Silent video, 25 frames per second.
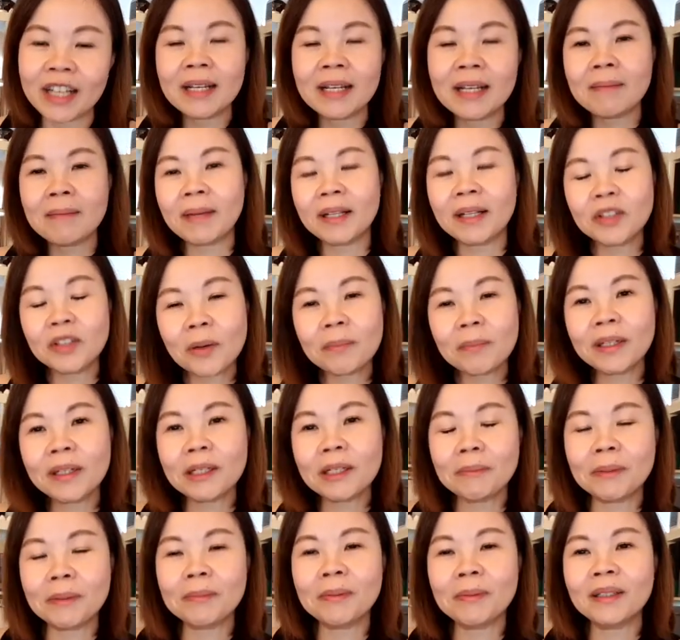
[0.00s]
But not many
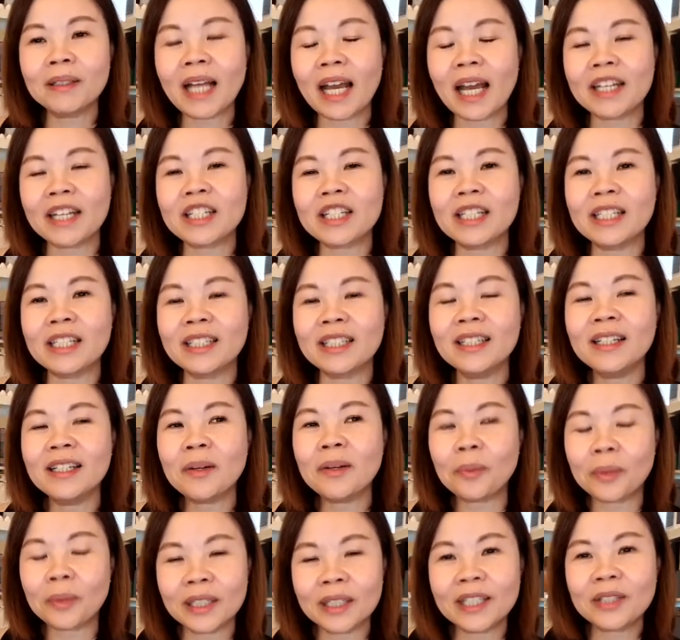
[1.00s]
people are actually
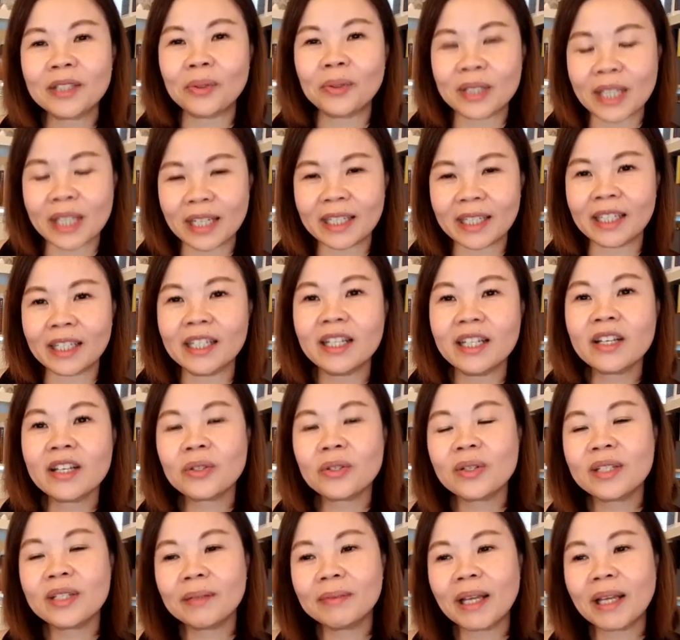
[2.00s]
willing to take it.
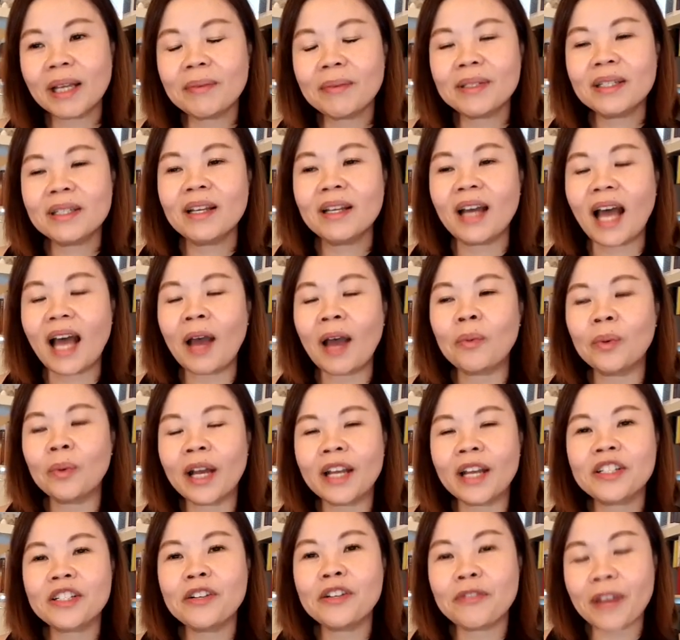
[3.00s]
So sometimes I
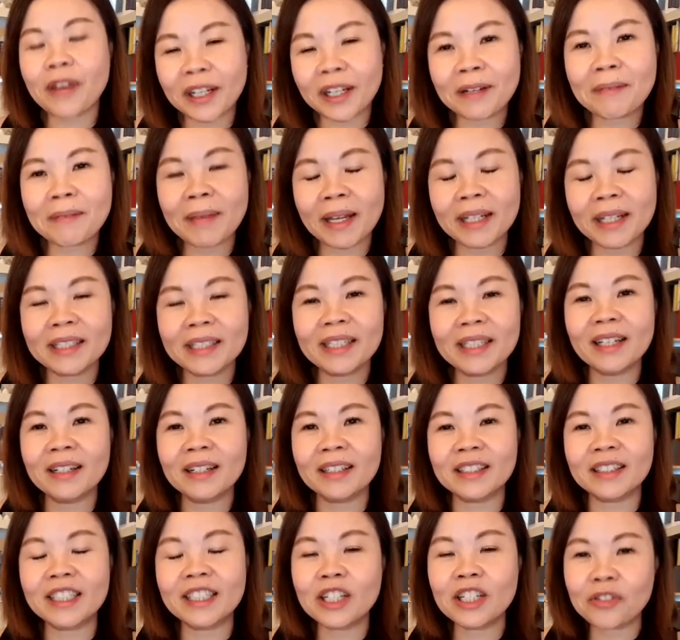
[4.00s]
would actually recommend
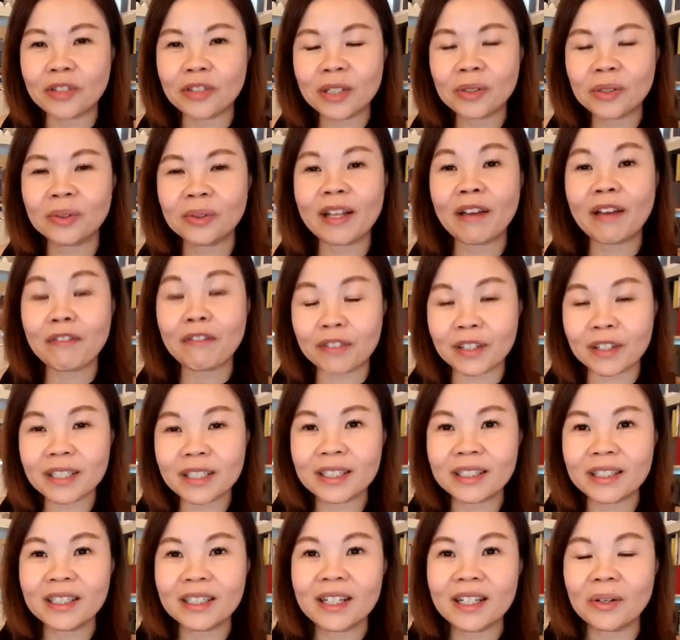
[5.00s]
Tegreen to them
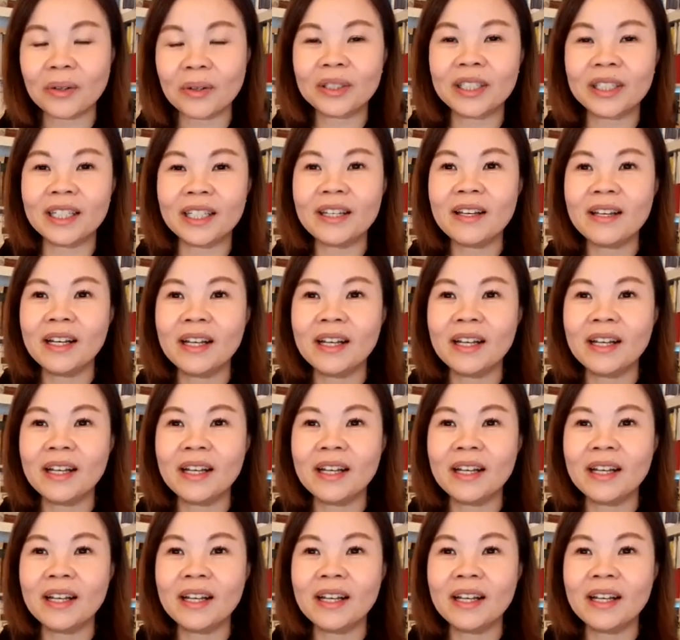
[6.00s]
first, okay?